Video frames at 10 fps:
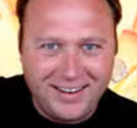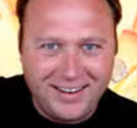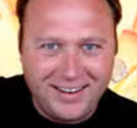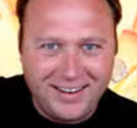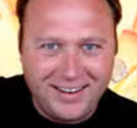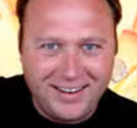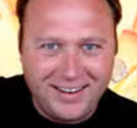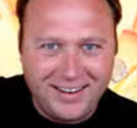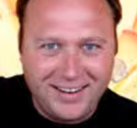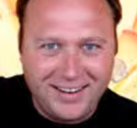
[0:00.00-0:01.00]

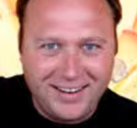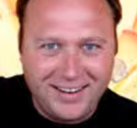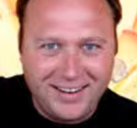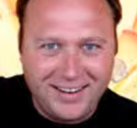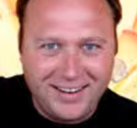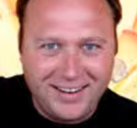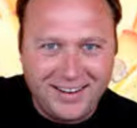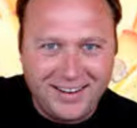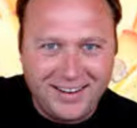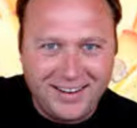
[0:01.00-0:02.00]

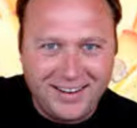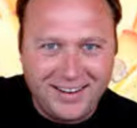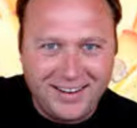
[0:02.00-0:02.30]
This is a still picture; no speech is visible.